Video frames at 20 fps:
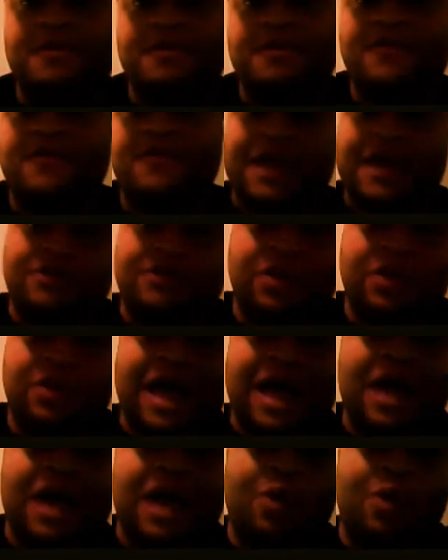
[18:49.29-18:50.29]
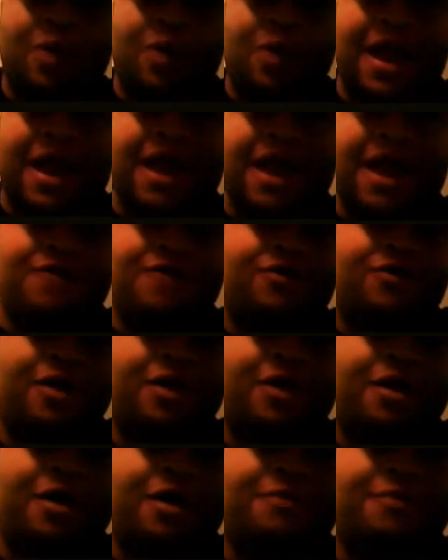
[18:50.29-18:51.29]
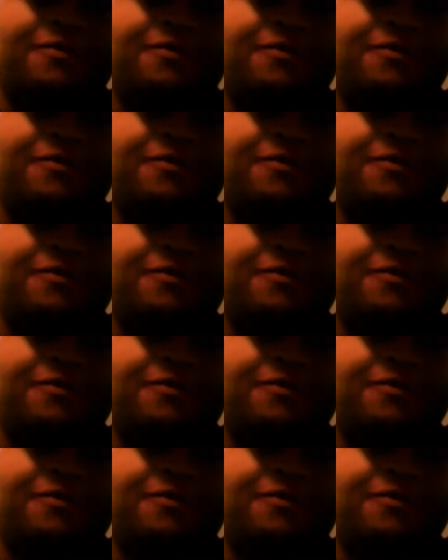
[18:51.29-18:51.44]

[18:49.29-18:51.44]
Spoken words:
takes a lot away from